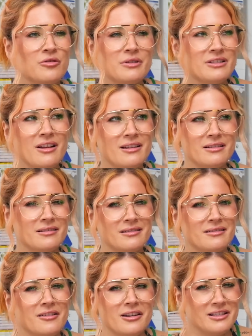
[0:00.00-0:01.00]
So it's not
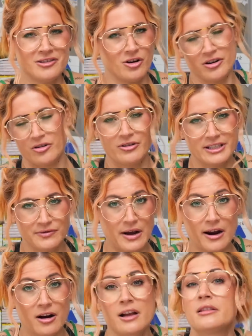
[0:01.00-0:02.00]
gonna start a grease
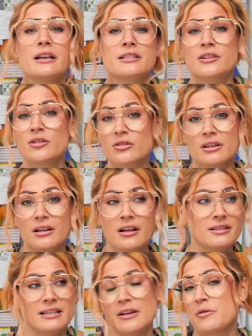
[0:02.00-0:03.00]
fire unless you're
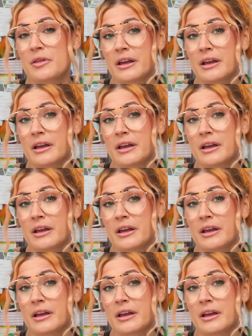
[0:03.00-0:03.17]
unsafe with